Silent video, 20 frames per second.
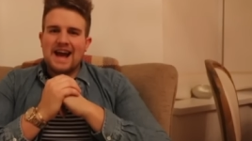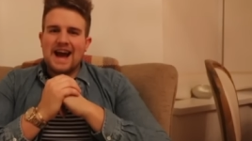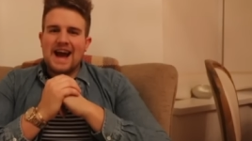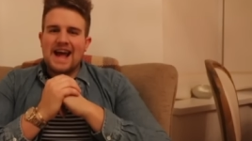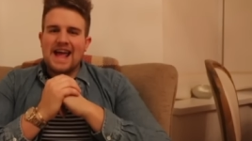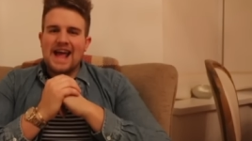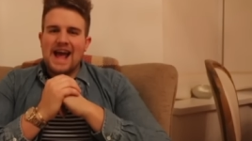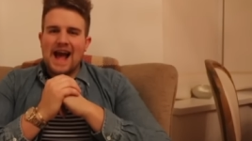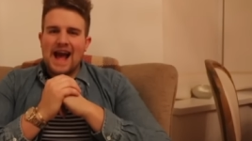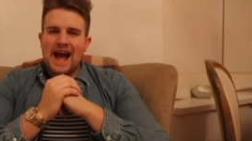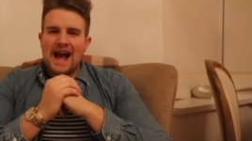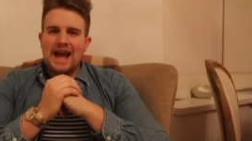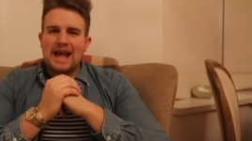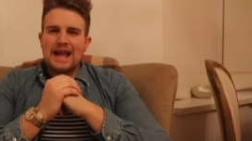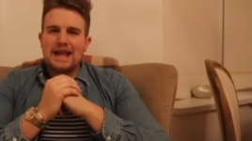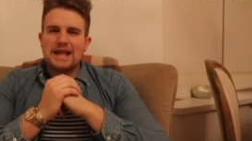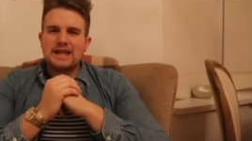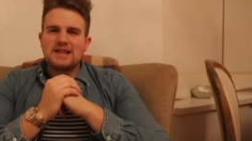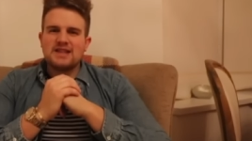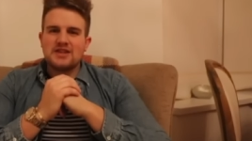I
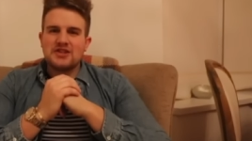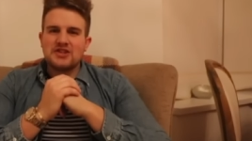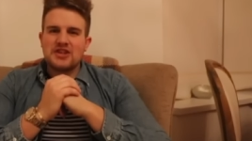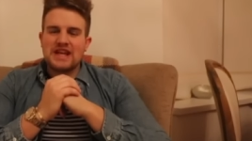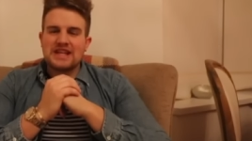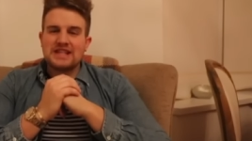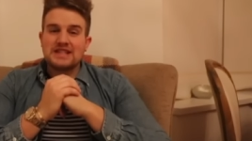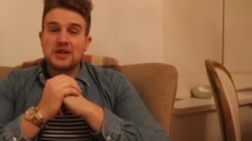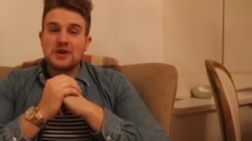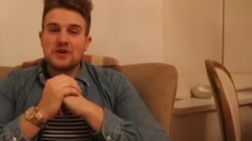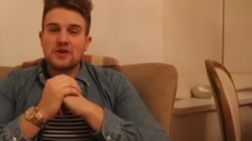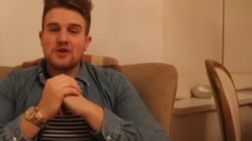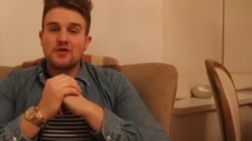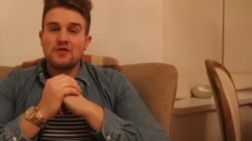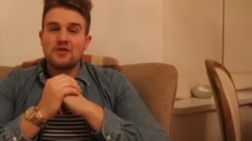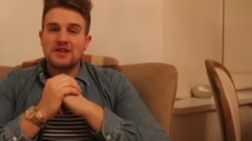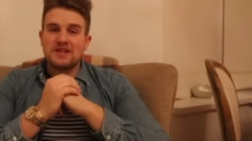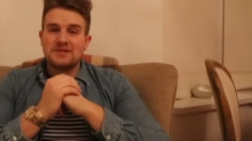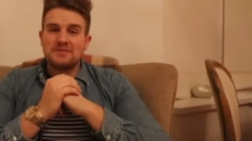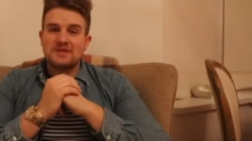highly suggest that on
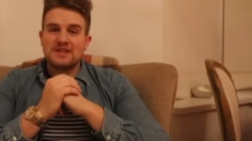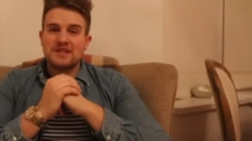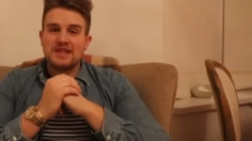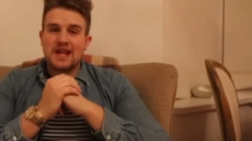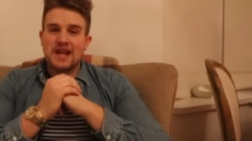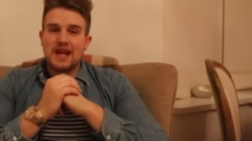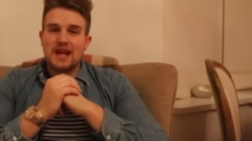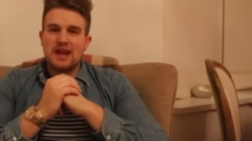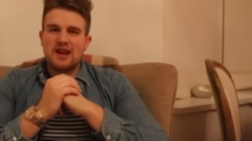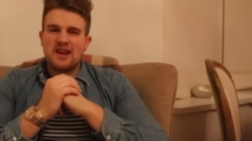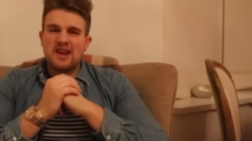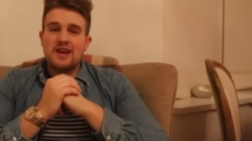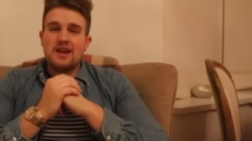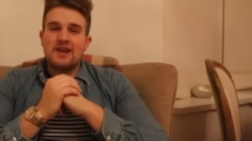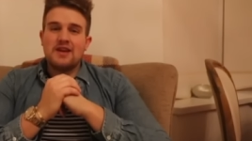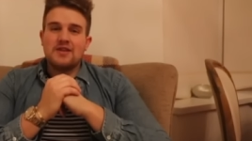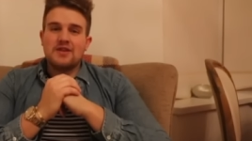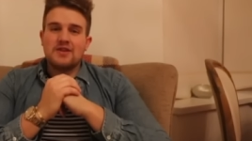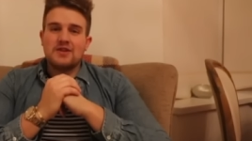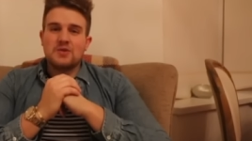Christmas Day,
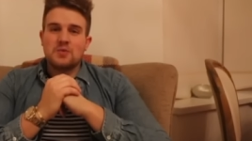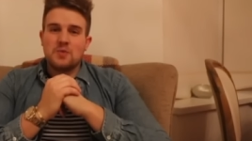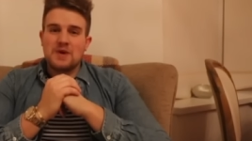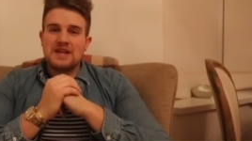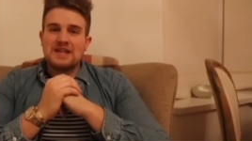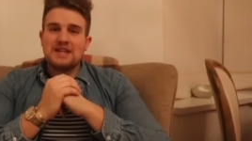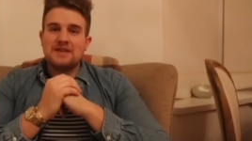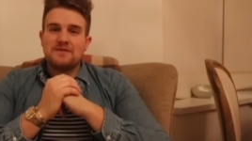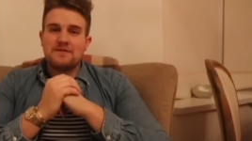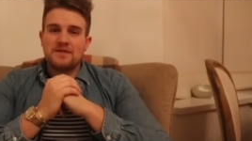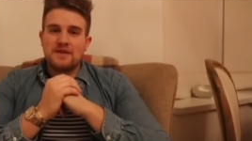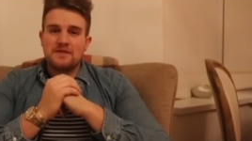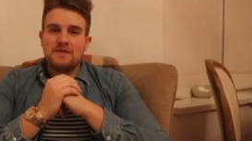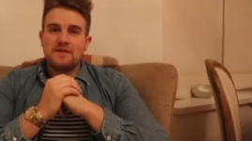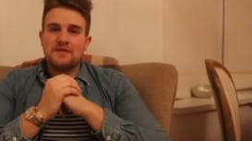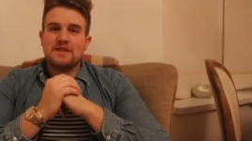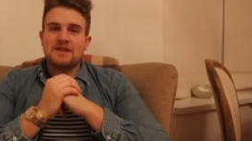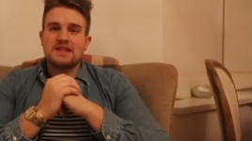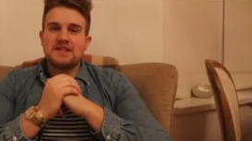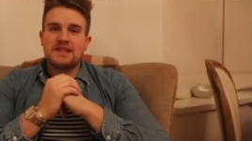the 25th
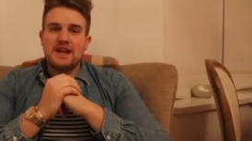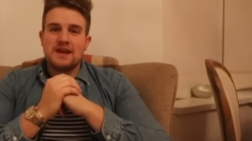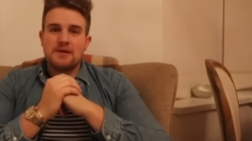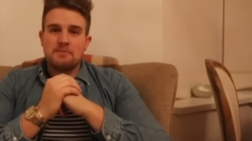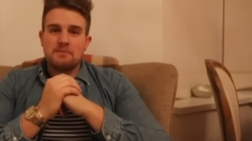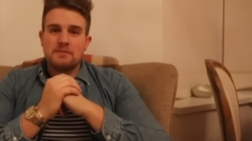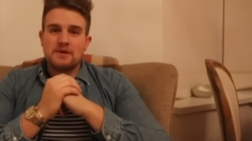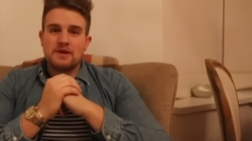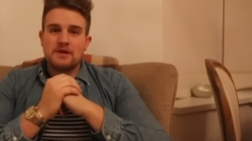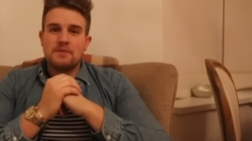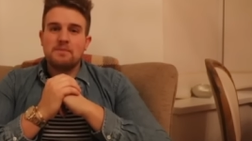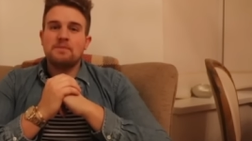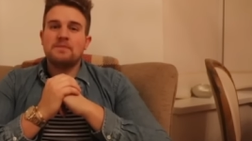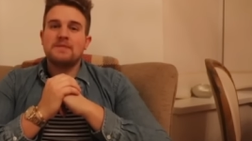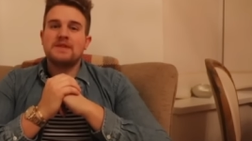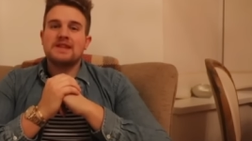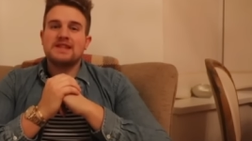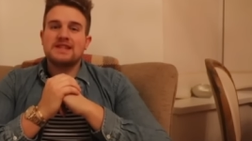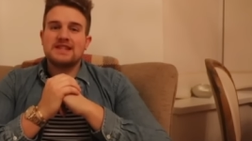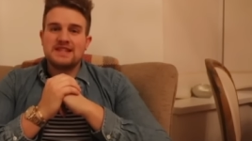of December,
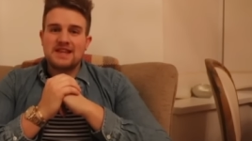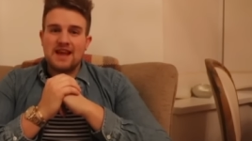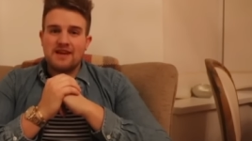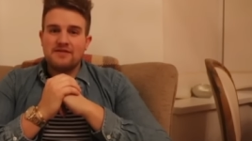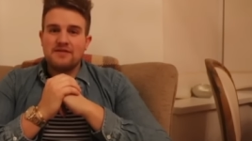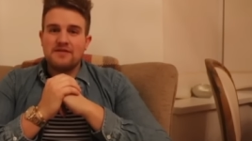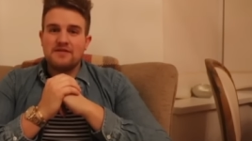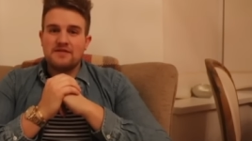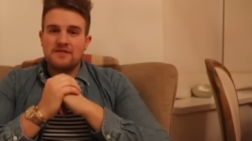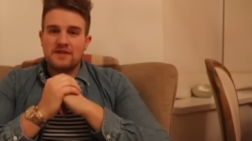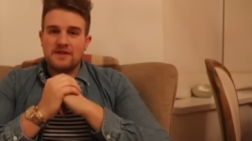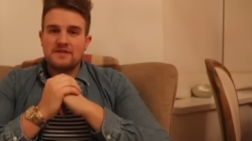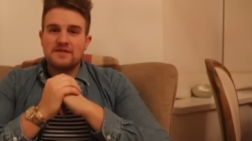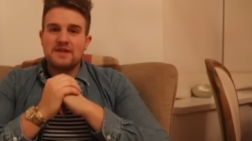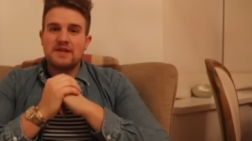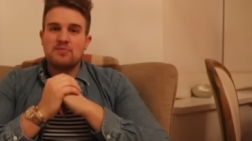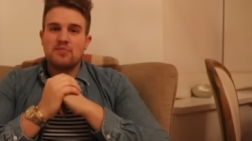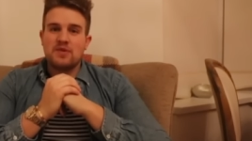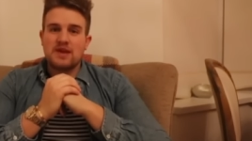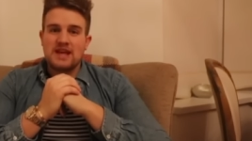
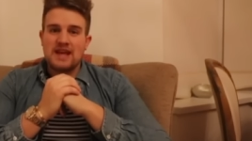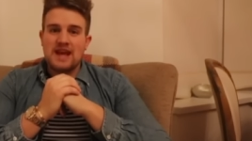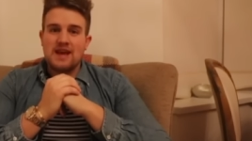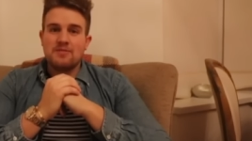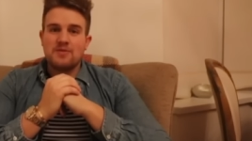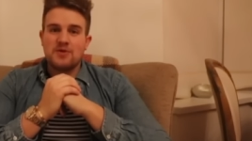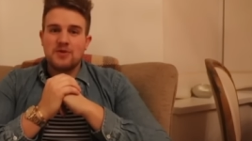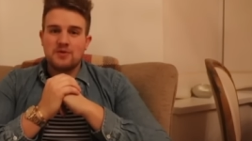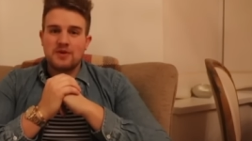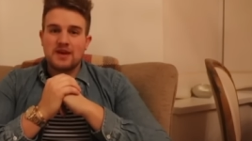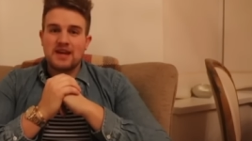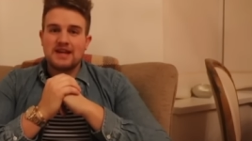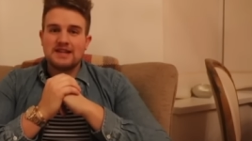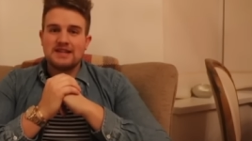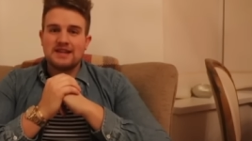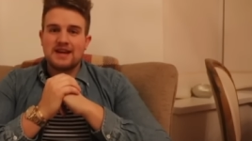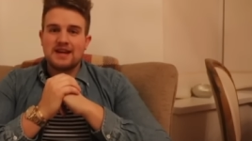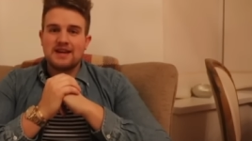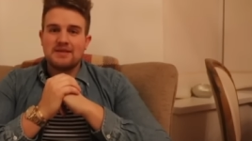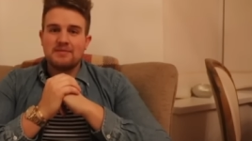7:50 p.m. UK
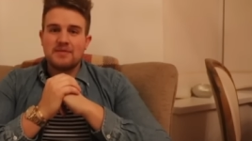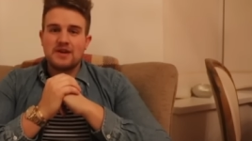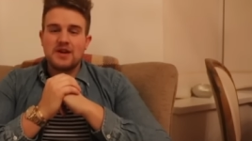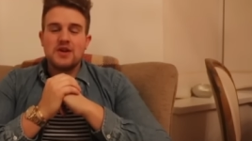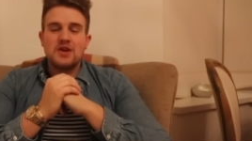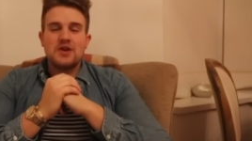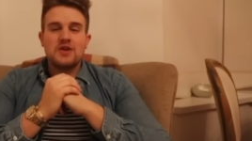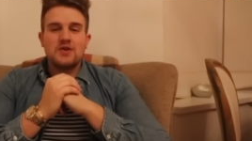time,